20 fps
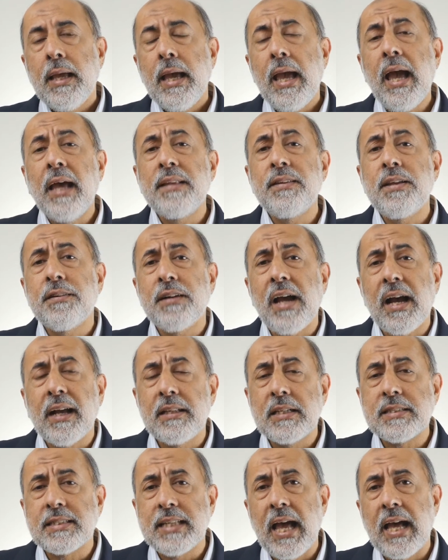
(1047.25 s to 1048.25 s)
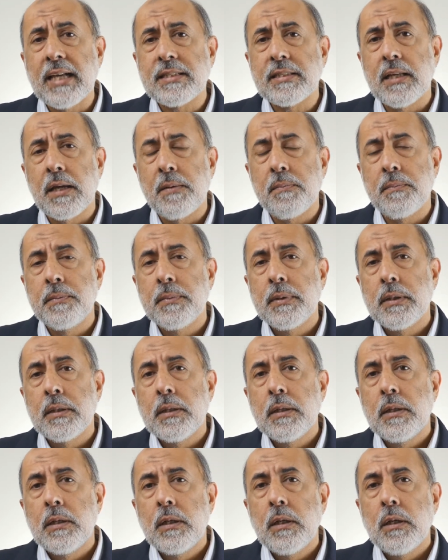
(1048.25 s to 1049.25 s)
And Heraclius asked him,
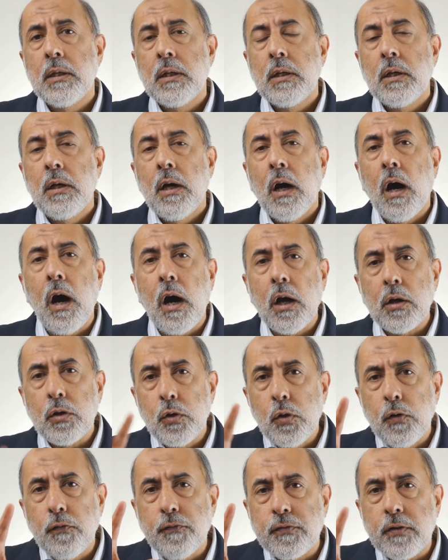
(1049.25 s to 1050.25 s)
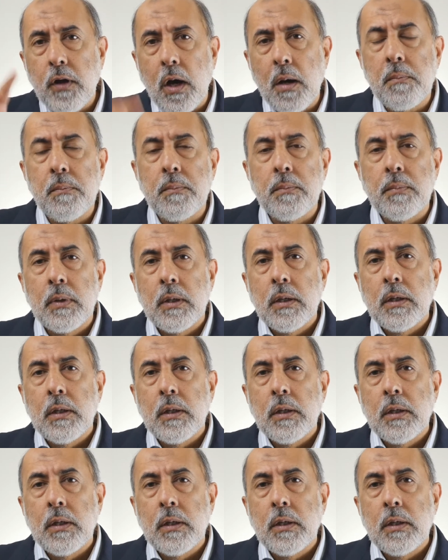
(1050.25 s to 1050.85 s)
are you from